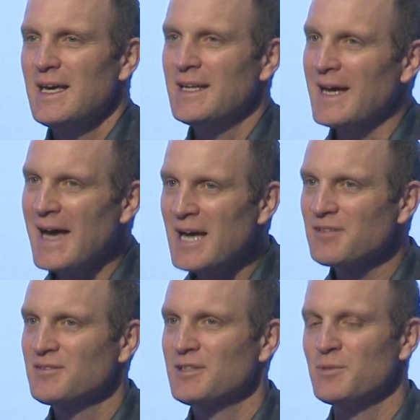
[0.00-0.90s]
And I
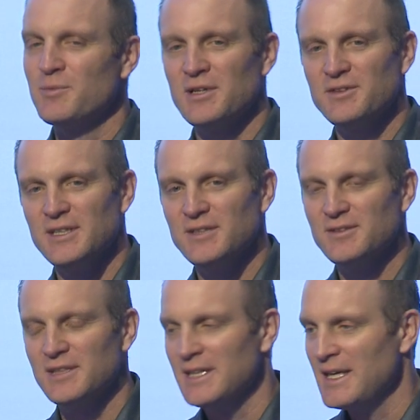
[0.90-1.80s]
asked him about
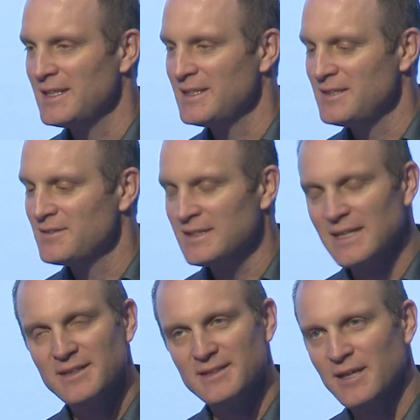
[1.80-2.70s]
this, and he said,
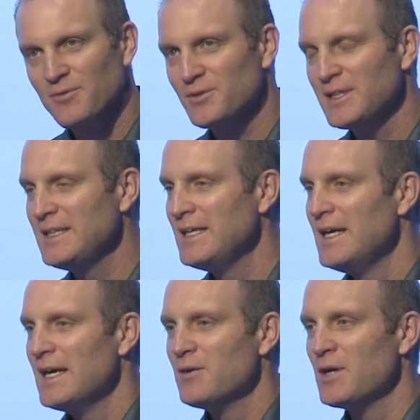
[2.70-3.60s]
yeah, definitely
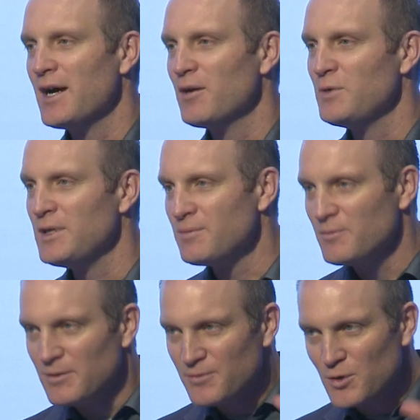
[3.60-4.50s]

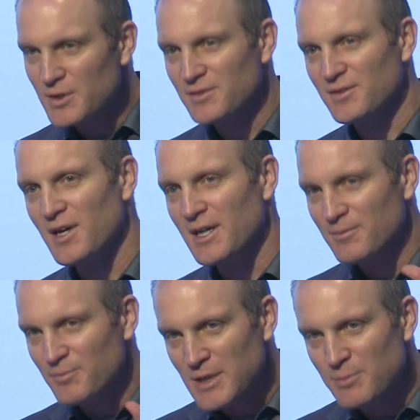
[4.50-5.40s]
we focus
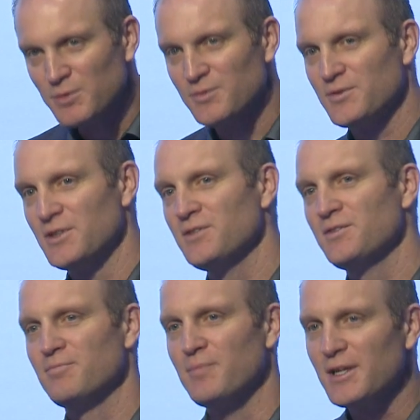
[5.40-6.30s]
on people
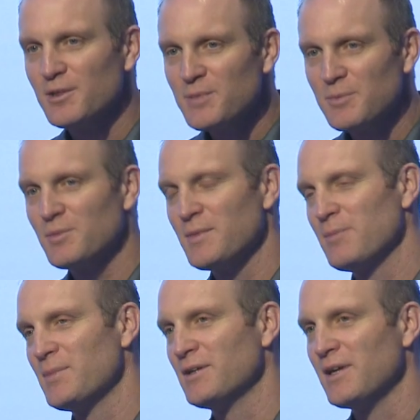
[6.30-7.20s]
first. Better people
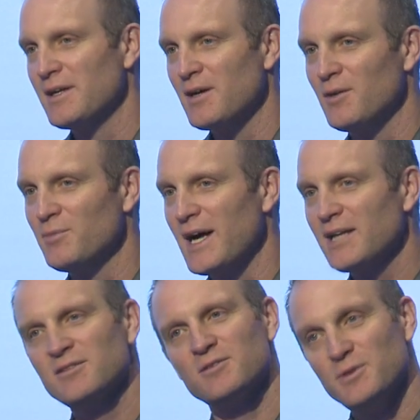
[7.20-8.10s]
make better All
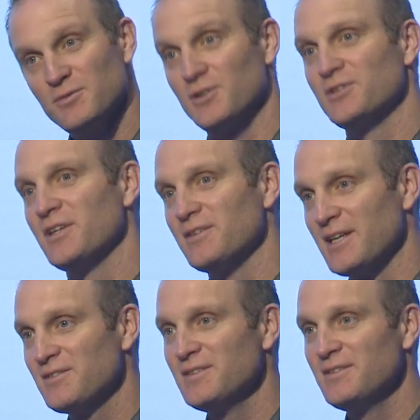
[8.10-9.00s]
Blacks, because we've learned our
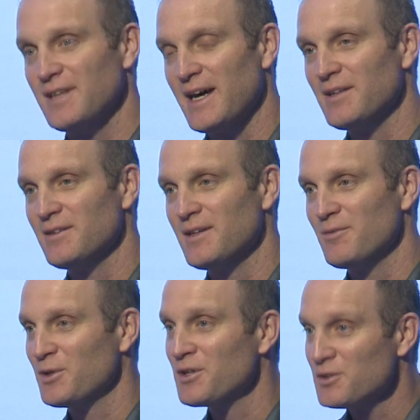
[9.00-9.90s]
lesson that
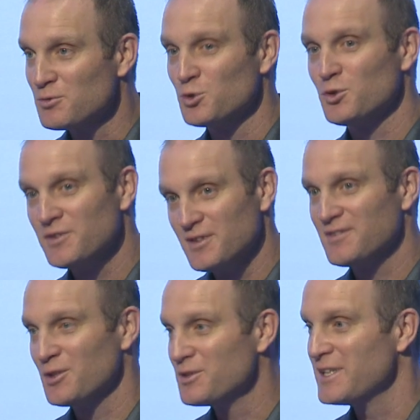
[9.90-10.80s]
one of their rules is
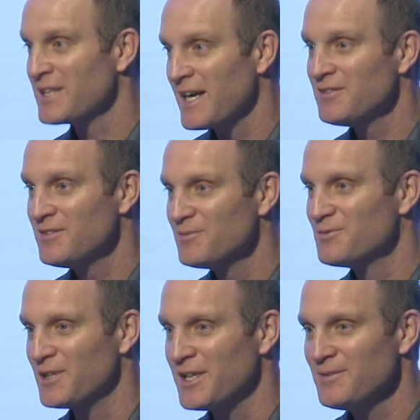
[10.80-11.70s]
no dickheads,
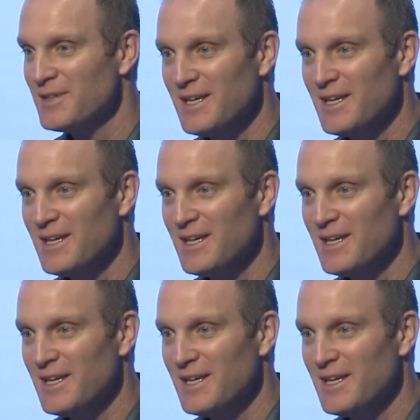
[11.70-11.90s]
right?